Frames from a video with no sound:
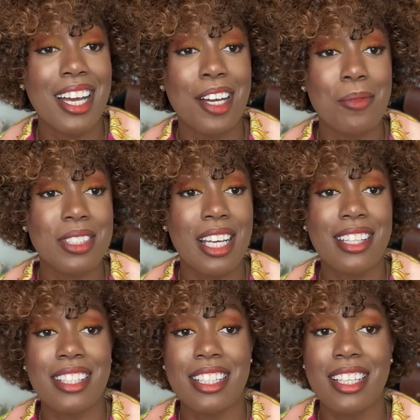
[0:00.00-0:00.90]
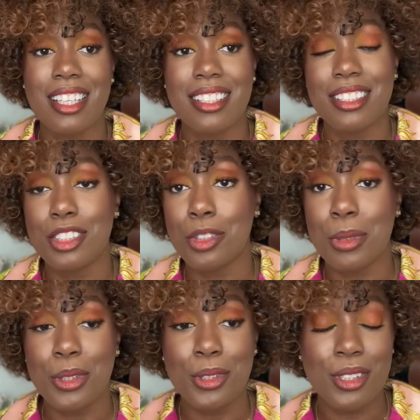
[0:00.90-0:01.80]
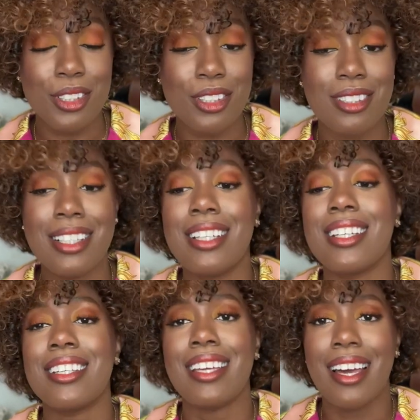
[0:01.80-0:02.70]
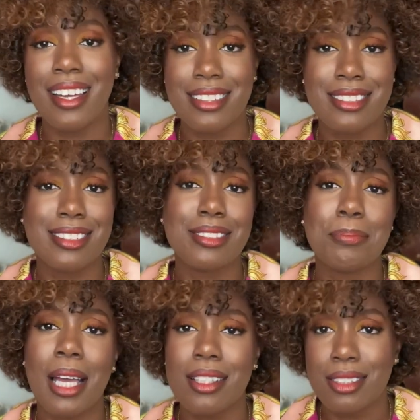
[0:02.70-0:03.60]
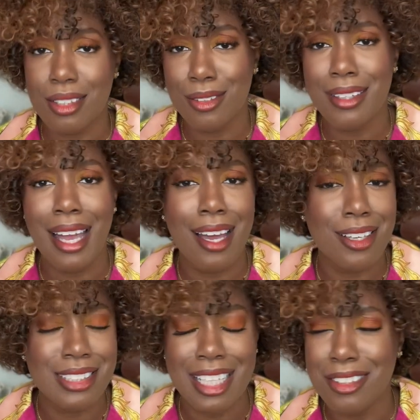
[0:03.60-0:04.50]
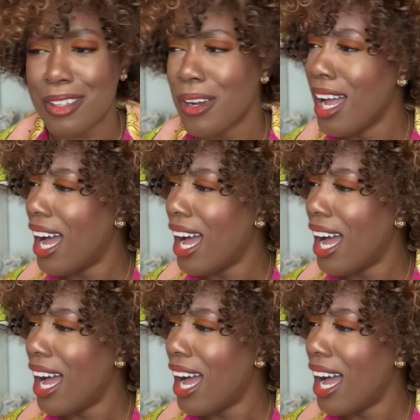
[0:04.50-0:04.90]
which I think is super cool. Yes, Mexico count. I don't know.